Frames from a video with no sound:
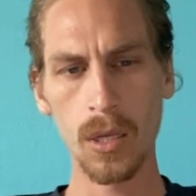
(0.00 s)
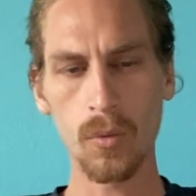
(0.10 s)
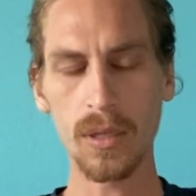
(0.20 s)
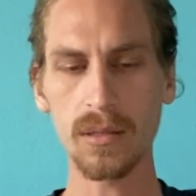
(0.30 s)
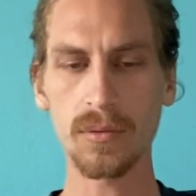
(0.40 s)

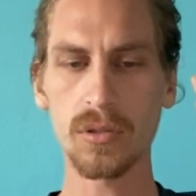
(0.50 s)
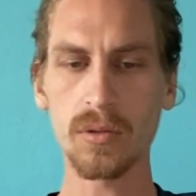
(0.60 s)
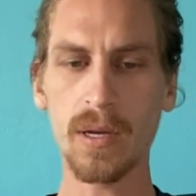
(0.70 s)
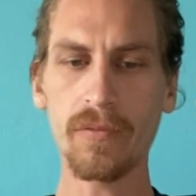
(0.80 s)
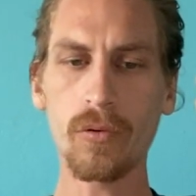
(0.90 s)
Well,
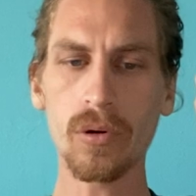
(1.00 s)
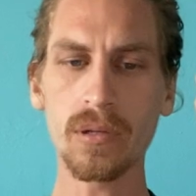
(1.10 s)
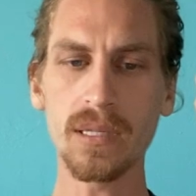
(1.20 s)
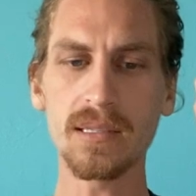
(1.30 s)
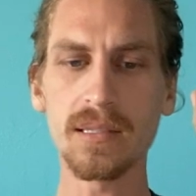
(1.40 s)
so my thought
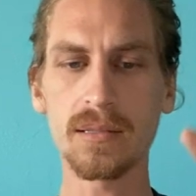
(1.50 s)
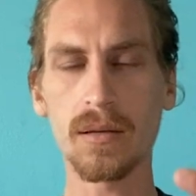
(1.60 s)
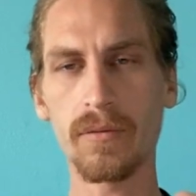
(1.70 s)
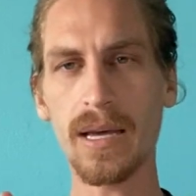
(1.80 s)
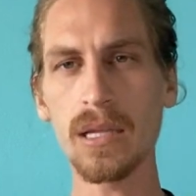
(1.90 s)
on this is
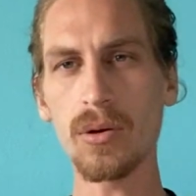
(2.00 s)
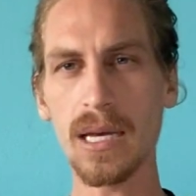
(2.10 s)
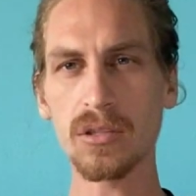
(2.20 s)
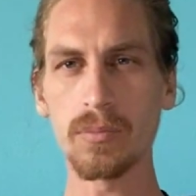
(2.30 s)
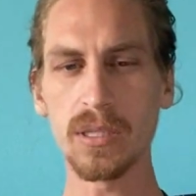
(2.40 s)
value
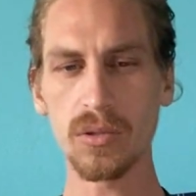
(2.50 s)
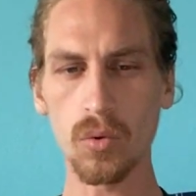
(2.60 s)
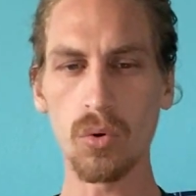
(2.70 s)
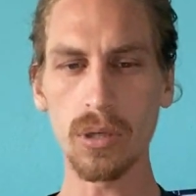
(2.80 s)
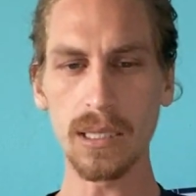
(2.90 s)
has to be
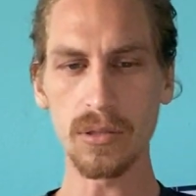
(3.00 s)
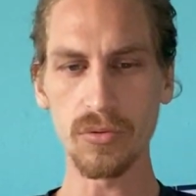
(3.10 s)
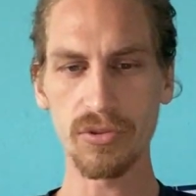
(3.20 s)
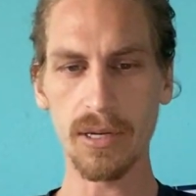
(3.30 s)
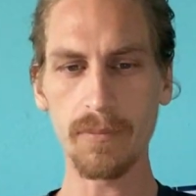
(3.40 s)
stored into
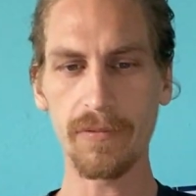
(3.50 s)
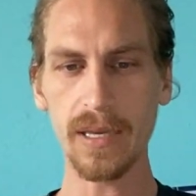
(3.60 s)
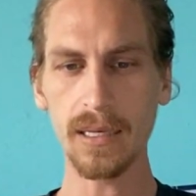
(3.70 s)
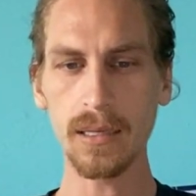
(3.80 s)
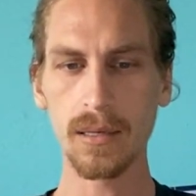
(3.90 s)

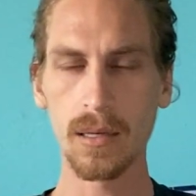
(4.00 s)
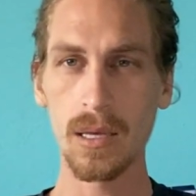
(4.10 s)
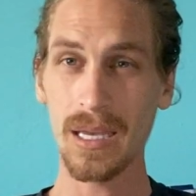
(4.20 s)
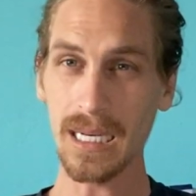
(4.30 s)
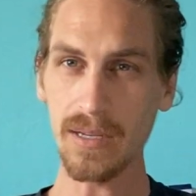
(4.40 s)
something,
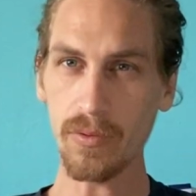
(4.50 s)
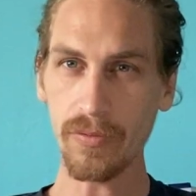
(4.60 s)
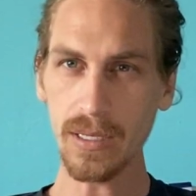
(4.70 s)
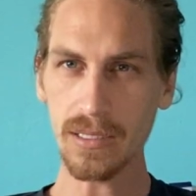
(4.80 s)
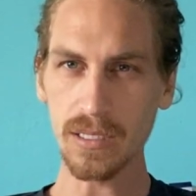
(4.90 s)
and
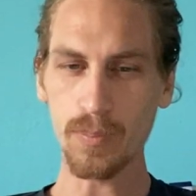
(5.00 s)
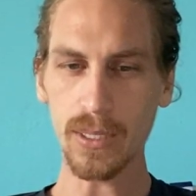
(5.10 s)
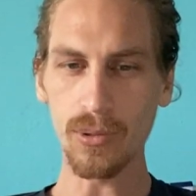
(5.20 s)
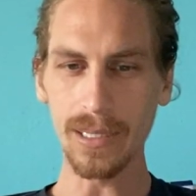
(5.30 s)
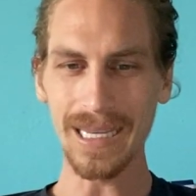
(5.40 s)
everything is a
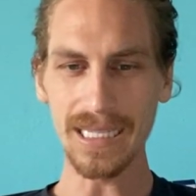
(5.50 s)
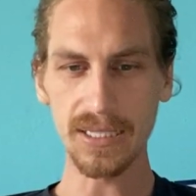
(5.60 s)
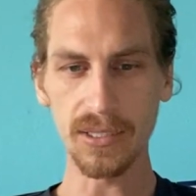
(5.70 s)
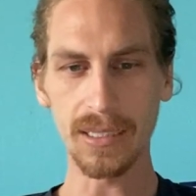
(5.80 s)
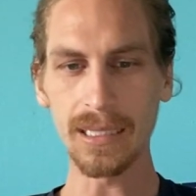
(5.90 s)

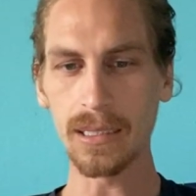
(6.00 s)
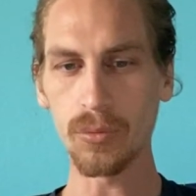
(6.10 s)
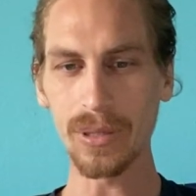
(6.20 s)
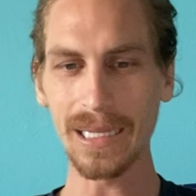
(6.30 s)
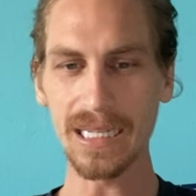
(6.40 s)
speculation in
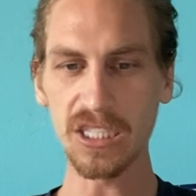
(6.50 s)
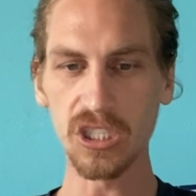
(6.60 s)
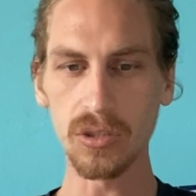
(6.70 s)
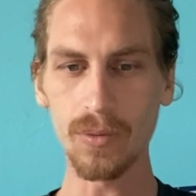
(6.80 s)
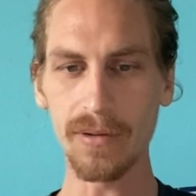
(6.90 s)

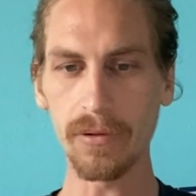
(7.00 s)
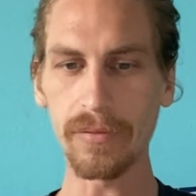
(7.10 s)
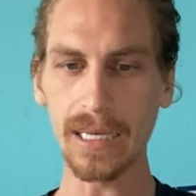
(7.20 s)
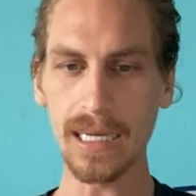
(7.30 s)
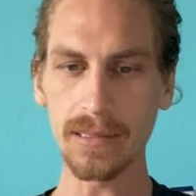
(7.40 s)
relation to
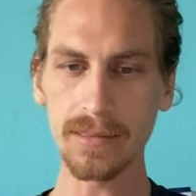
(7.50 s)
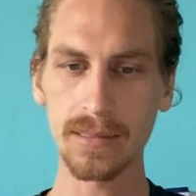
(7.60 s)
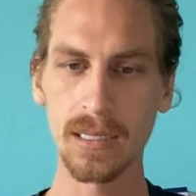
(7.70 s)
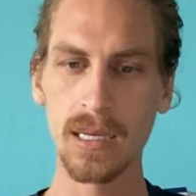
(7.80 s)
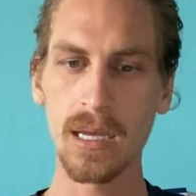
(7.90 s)
everything
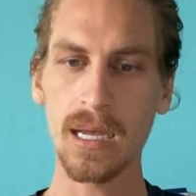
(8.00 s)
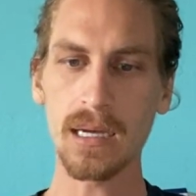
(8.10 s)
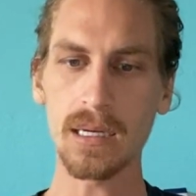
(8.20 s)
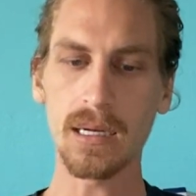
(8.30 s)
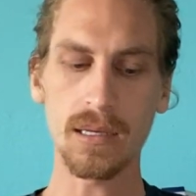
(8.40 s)
else.
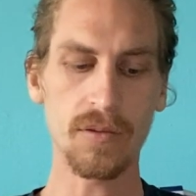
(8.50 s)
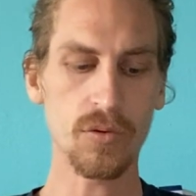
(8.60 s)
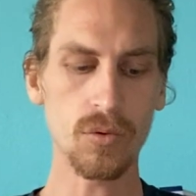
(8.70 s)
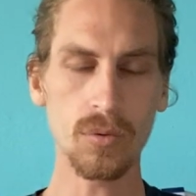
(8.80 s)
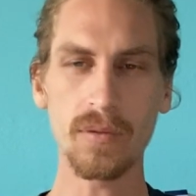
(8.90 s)
If
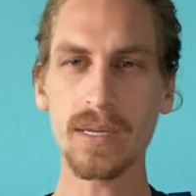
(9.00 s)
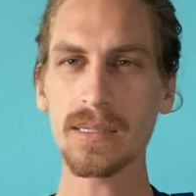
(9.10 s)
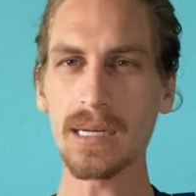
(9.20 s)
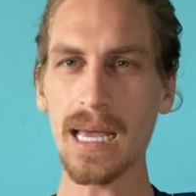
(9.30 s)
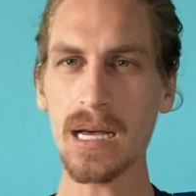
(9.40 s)
you
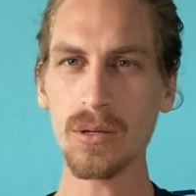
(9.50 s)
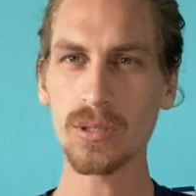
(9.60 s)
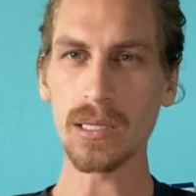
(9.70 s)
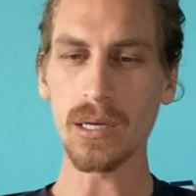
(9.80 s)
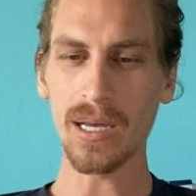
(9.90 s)
invest in a
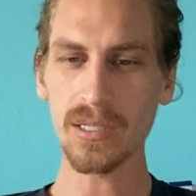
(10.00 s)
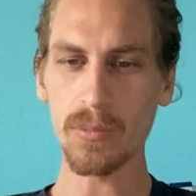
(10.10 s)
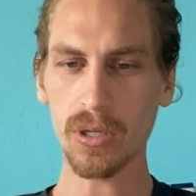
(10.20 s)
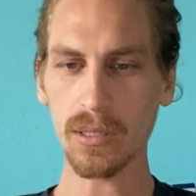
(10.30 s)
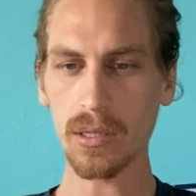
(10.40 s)
house, then the house
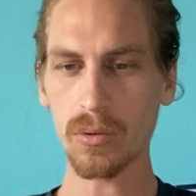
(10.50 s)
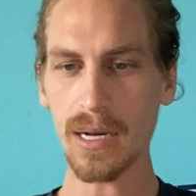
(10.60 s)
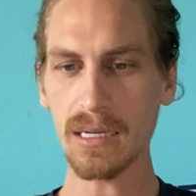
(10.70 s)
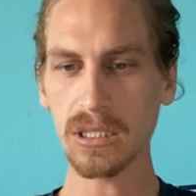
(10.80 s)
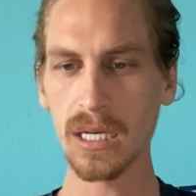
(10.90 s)
market can
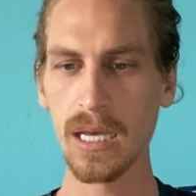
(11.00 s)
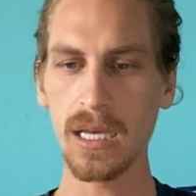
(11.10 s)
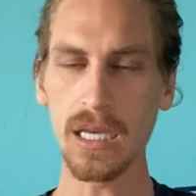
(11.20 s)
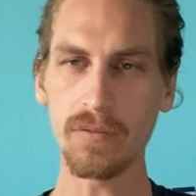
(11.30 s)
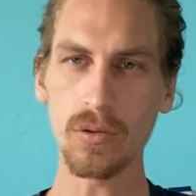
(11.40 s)
crash.
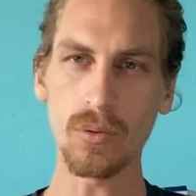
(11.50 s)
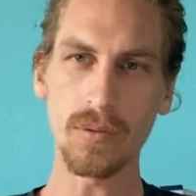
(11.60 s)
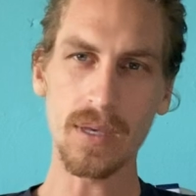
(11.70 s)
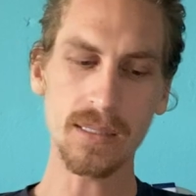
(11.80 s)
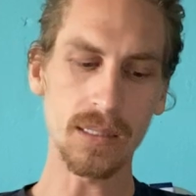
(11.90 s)
If you
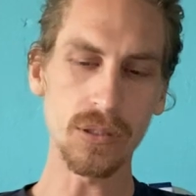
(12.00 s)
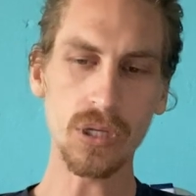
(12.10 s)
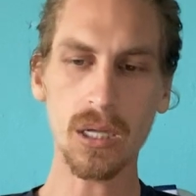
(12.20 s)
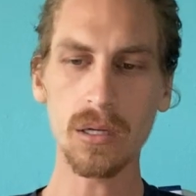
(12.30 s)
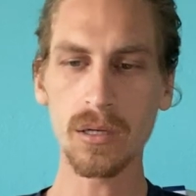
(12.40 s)
invest in
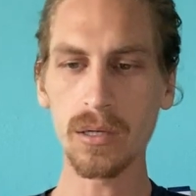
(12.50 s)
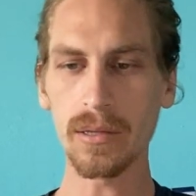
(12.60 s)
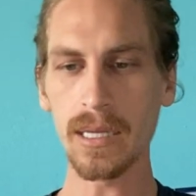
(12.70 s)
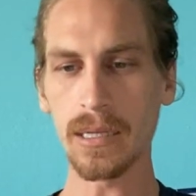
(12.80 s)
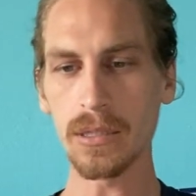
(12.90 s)
dollar,
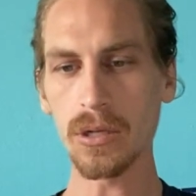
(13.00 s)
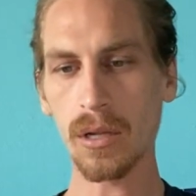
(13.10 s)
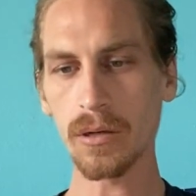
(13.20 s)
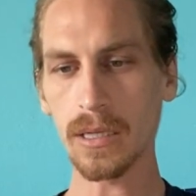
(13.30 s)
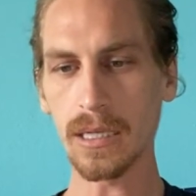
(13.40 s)
then the
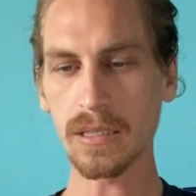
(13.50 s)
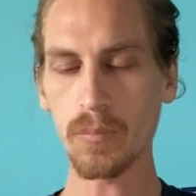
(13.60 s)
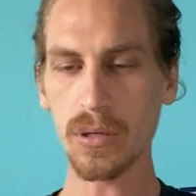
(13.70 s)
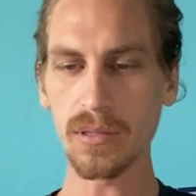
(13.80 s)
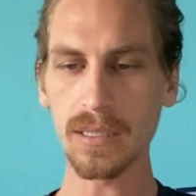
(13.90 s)
dollar can
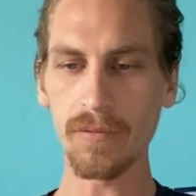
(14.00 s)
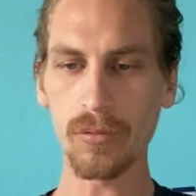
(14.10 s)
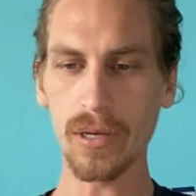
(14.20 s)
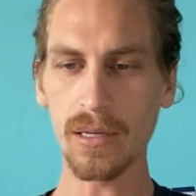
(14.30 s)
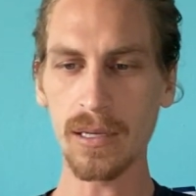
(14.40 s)
experience
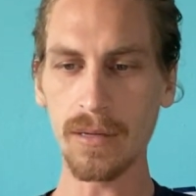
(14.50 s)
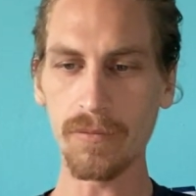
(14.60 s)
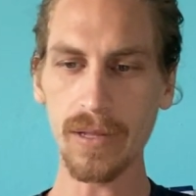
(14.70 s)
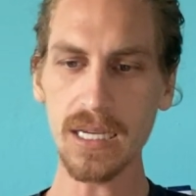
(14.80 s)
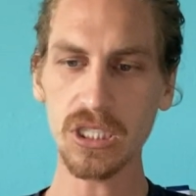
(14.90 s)

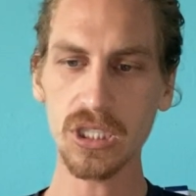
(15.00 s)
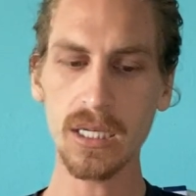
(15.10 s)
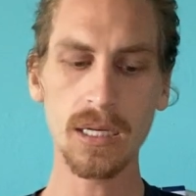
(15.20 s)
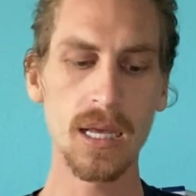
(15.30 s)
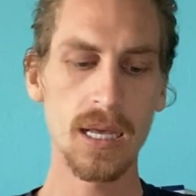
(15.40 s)

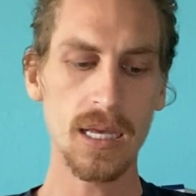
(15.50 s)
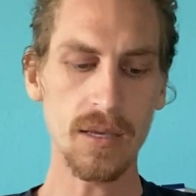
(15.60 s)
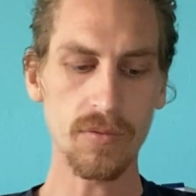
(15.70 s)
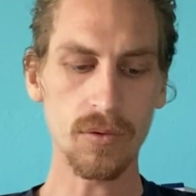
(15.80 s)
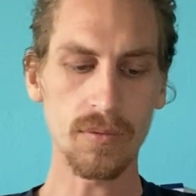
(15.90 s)
inflation.
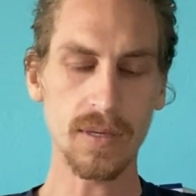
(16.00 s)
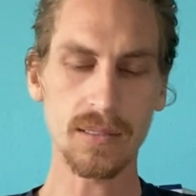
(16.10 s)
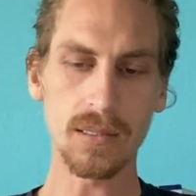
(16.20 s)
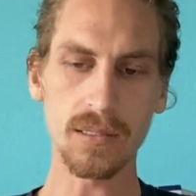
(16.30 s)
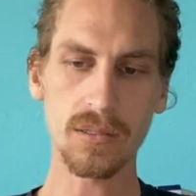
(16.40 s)
If you
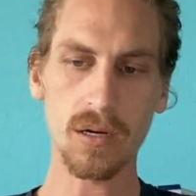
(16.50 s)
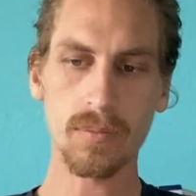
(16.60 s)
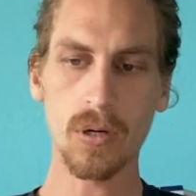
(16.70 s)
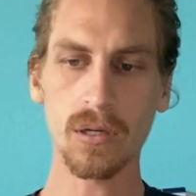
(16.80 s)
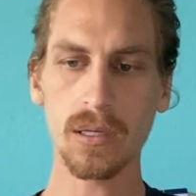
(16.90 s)
invest in the stock
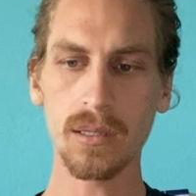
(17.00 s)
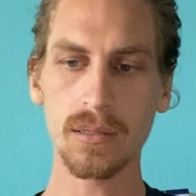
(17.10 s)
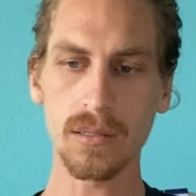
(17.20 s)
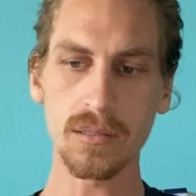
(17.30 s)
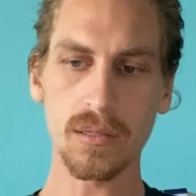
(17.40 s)

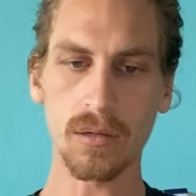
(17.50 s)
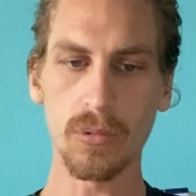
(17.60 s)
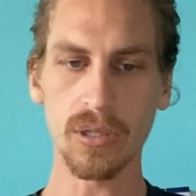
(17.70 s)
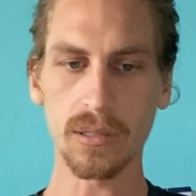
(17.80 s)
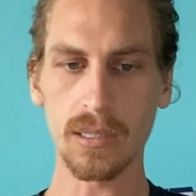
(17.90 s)
market
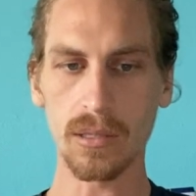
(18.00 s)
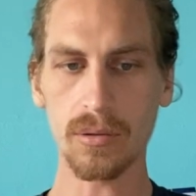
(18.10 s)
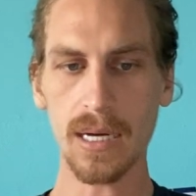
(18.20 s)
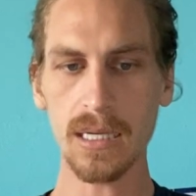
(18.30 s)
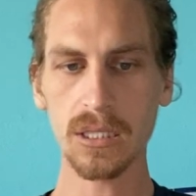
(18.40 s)
can
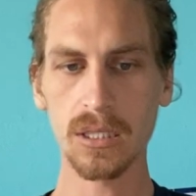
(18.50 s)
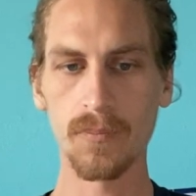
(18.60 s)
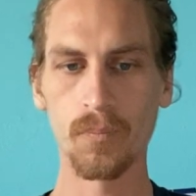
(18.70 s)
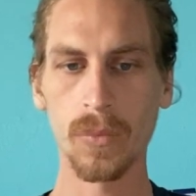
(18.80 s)
crash.